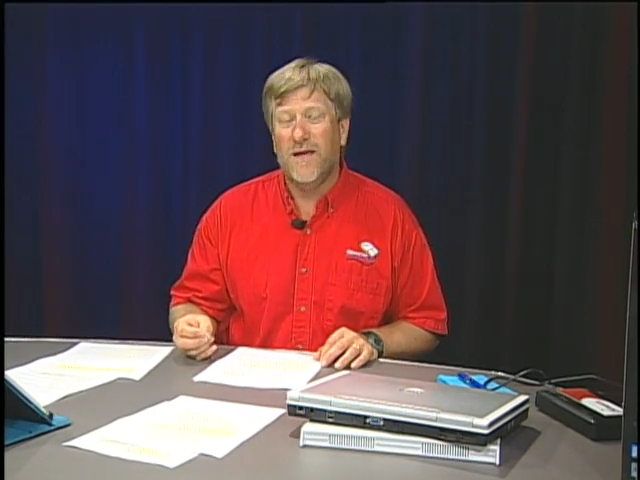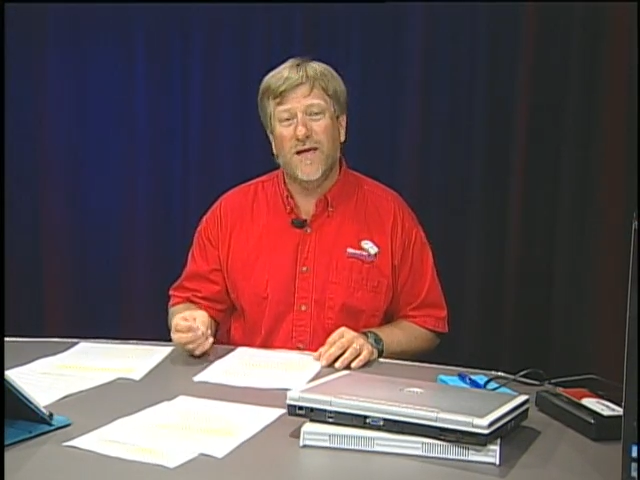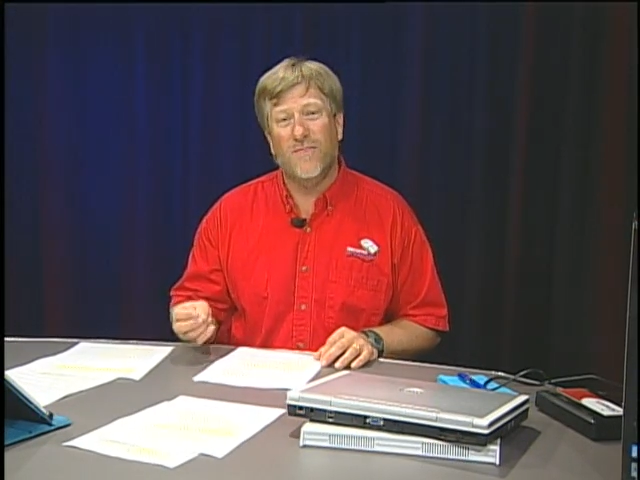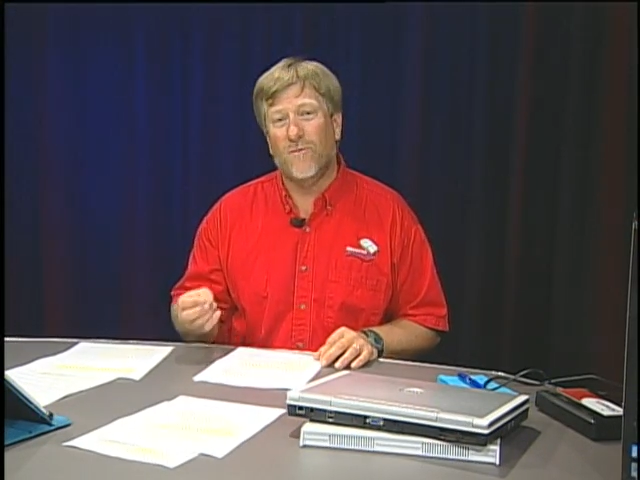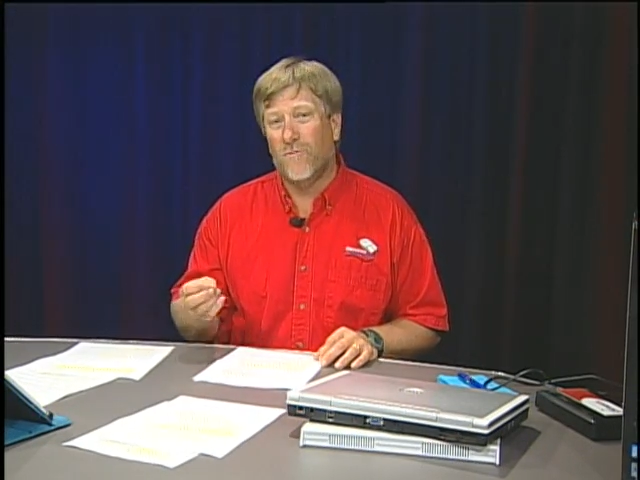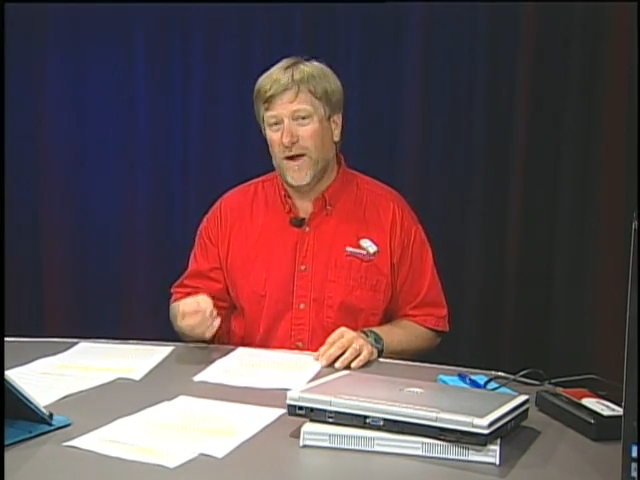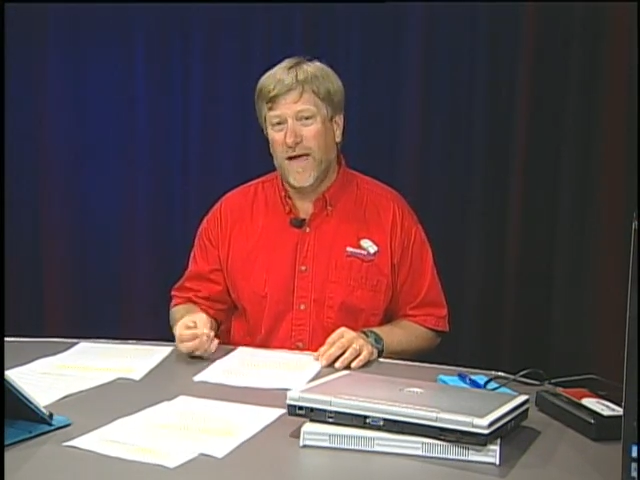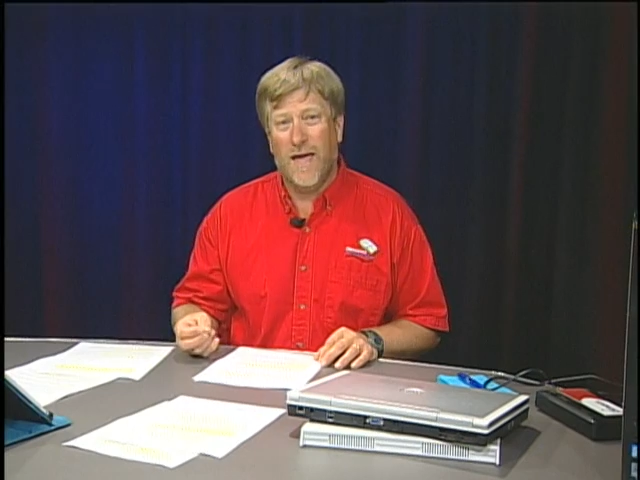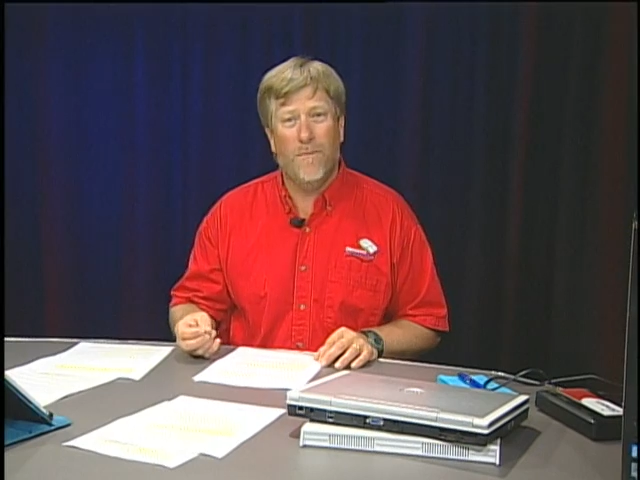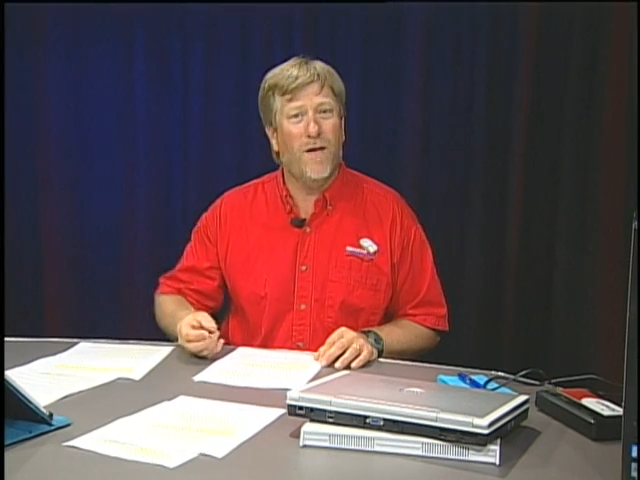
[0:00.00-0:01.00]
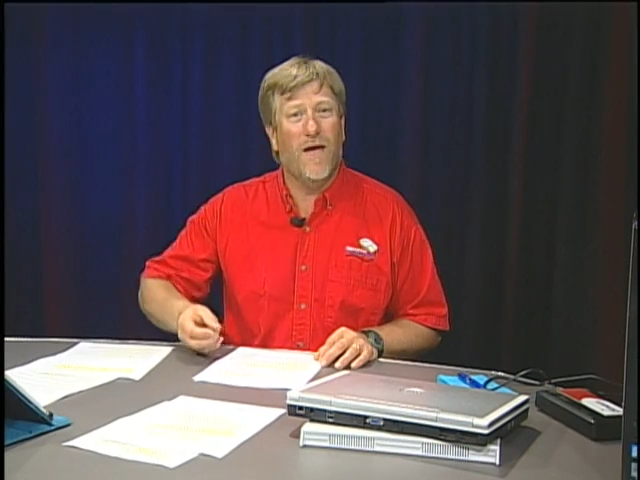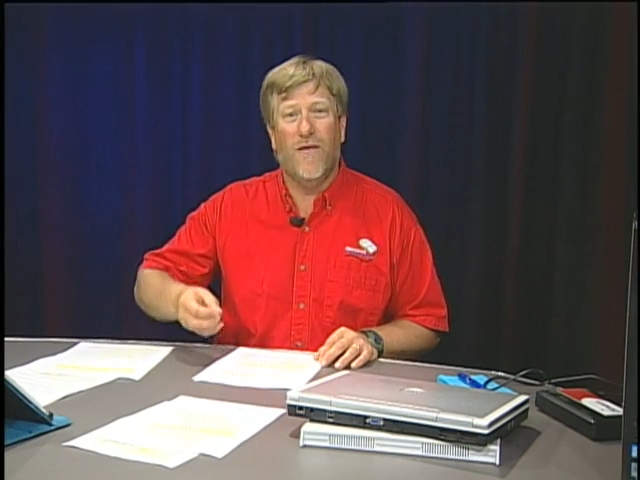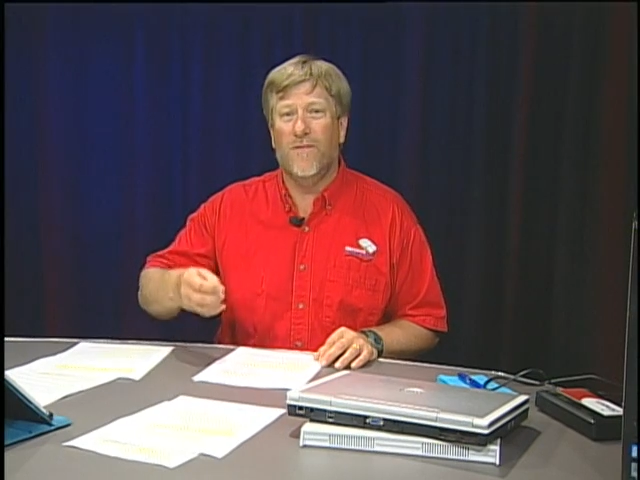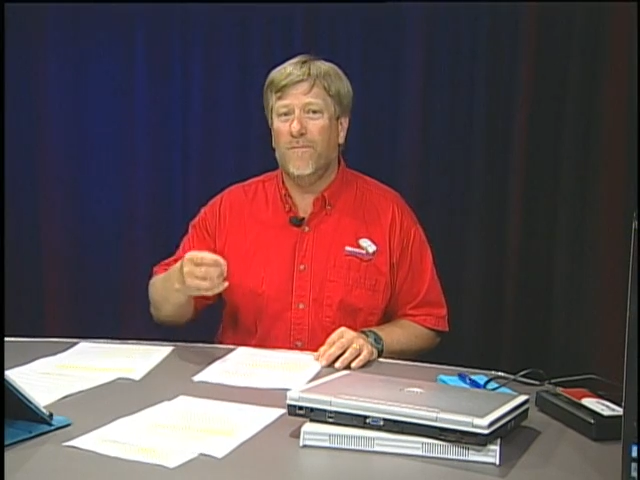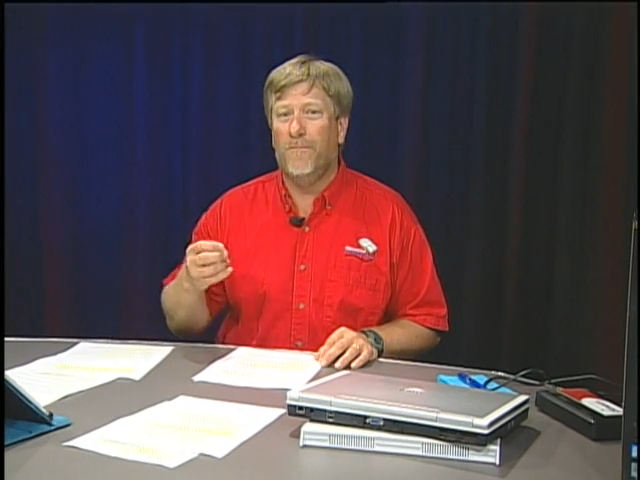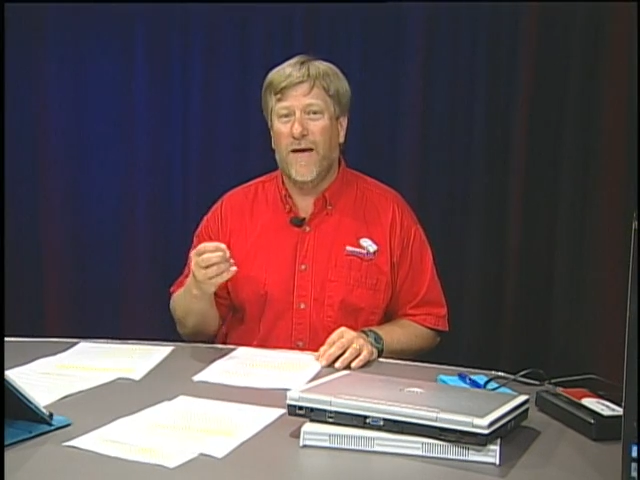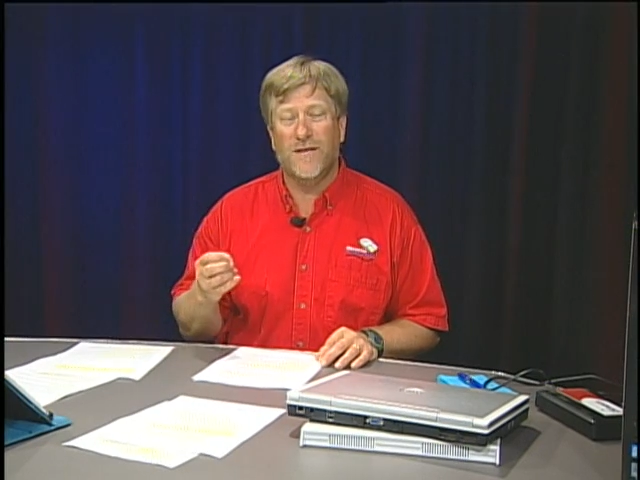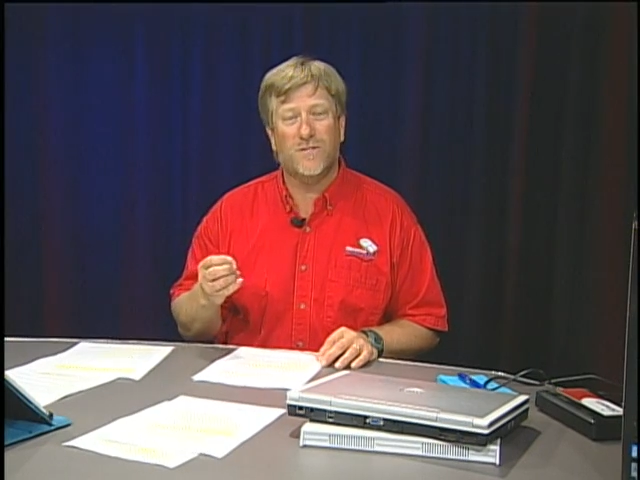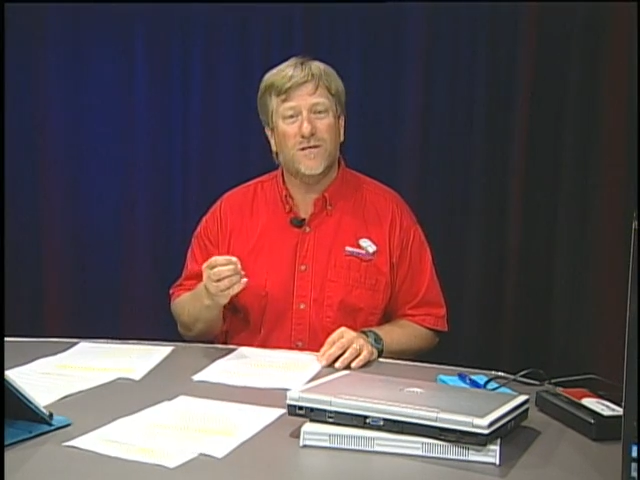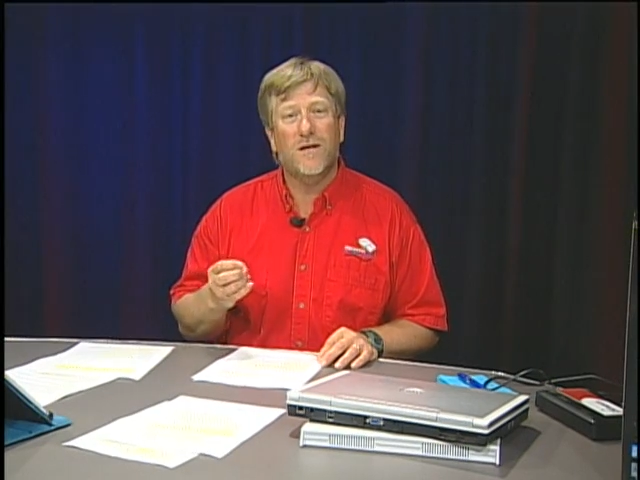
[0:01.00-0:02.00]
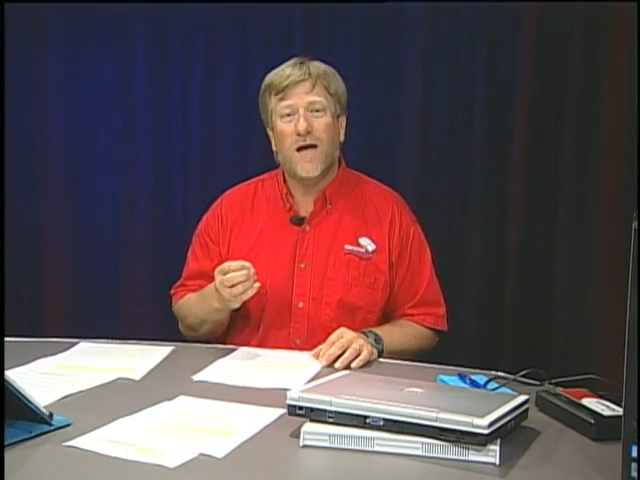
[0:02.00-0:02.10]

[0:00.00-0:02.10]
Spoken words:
in the RAM and the best